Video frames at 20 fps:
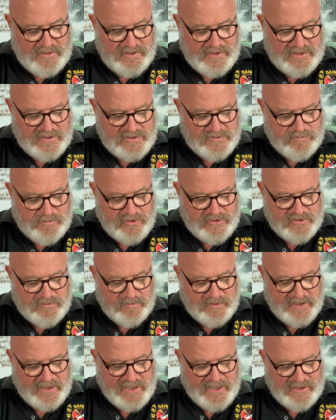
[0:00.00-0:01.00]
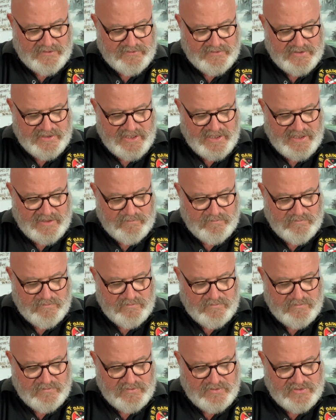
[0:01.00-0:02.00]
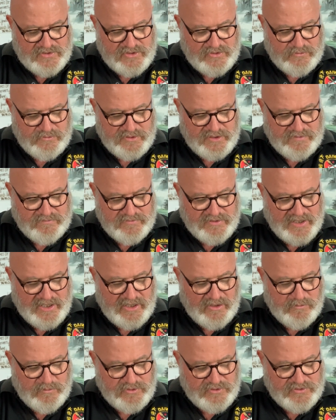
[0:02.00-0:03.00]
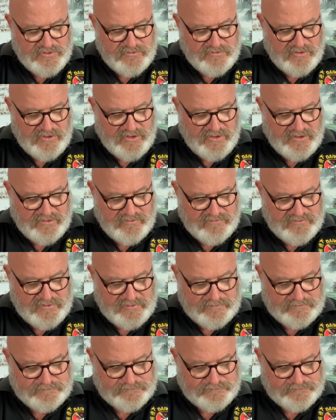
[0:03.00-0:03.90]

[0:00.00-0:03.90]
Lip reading: It is possibly how the name Siu Nim Tau was derived.